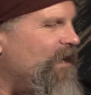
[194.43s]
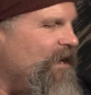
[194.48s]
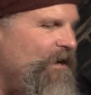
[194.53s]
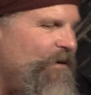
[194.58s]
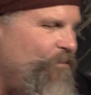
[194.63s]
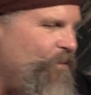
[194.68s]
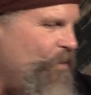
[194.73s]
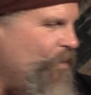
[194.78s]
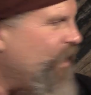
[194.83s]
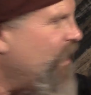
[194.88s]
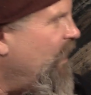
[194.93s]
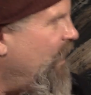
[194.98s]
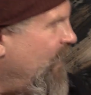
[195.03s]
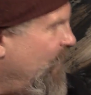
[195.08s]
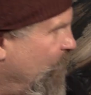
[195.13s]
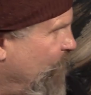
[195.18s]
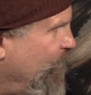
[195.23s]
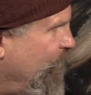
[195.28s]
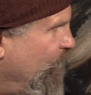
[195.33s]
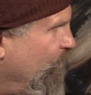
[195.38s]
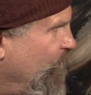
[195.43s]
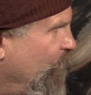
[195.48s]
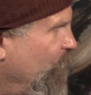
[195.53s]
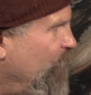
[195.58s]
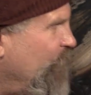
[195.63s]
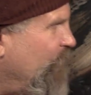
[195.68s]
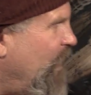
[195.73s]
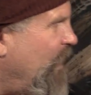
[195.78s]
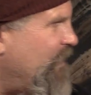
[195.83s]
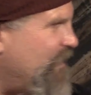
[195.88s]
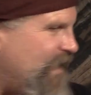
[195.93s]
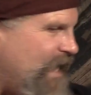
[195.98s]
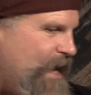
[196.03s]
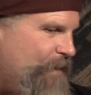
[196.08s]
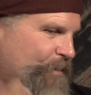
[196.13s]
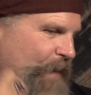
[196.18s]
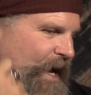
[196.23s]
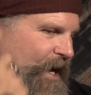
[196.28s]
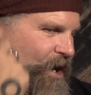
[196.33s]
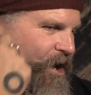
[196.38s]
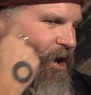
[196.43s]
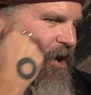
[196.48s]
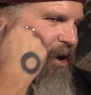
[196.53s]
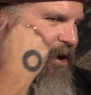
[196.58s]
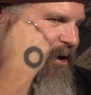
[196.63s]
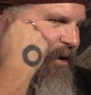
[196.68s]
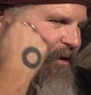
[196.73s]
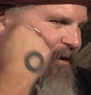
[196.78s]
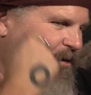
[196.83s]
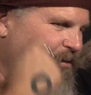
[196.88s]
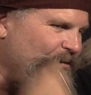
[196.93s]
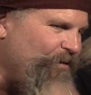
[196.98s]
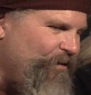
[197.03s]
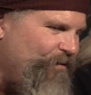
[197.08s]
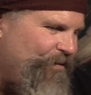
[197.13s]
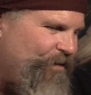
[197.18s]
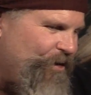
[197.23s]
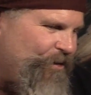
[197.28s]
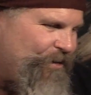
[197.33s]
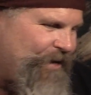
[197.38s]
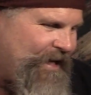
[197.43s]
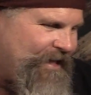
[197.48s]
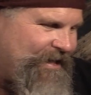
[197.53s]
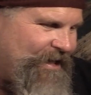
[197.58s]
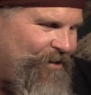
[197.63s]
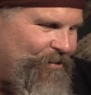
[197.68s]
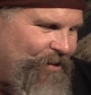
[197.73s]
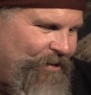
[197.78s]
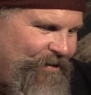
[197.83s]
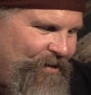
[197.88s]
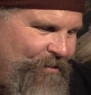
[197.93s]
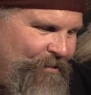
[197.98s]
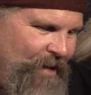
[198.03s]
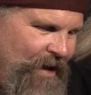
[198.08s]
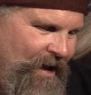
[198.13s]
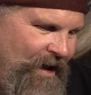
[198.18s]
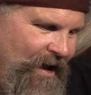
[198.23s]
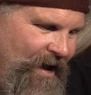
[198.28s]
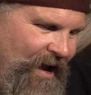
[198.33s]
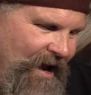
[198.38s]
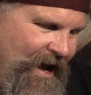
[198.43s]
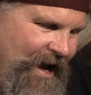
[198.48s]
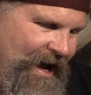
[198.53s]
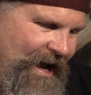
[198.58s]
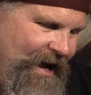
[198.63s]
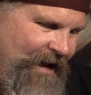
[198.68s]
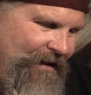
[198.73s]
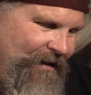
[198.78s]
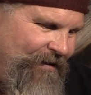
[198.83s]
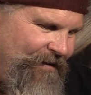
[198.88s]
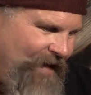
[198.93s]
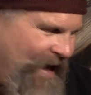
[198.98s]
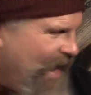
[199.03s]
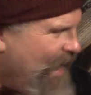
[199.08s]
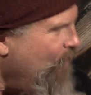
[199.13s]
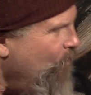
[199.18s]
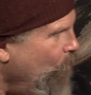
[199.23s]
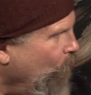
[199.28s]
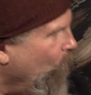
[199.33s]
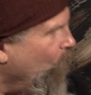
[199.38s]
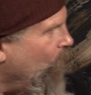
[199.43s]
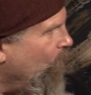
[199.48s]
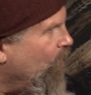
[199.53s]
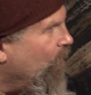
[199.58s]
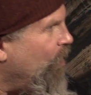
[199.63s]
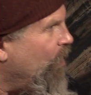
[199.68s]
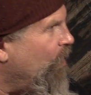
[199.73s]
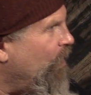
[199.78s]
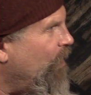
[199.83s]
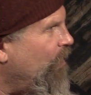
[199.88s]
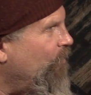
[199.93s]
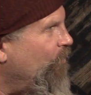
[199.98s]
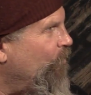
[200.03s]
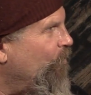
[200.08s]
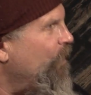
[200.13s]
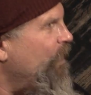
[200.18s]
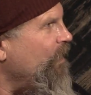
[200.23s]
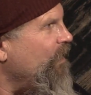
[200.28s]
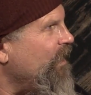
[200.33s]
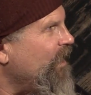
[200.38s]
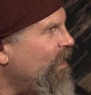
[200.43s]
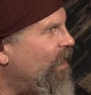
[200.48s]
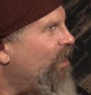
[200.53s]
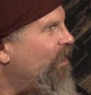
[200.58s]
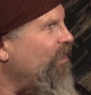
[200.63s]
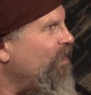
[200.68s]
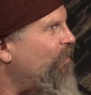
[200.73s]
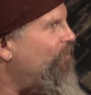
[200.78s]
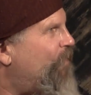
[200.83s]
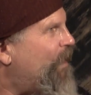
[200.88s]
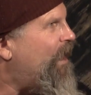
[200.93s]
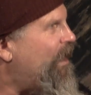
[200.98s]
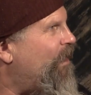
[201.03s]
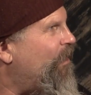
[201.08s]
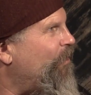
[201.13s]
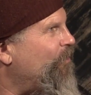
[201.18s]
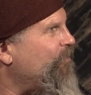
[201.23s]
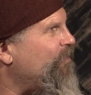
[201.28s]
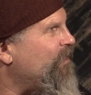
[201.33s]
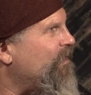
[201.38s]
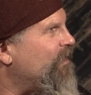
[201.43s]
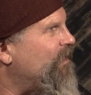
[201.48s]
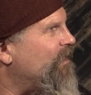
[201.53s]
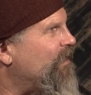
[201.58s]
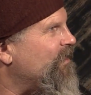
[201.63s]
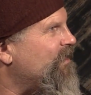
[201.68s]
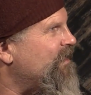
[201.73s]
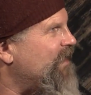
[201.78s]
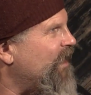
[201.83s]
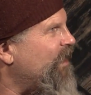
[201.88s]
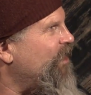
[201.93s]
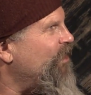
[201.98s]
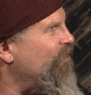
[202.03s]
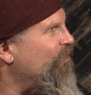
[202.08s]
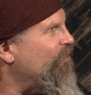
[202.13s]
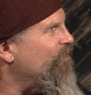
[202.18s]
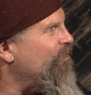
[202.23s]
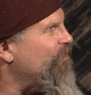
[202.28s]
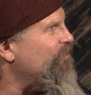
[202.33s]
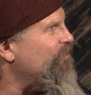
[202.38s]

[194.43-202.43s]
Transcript: we want to interview you. And I sat in my car over the phone, and I did it with them. And they were really all about secular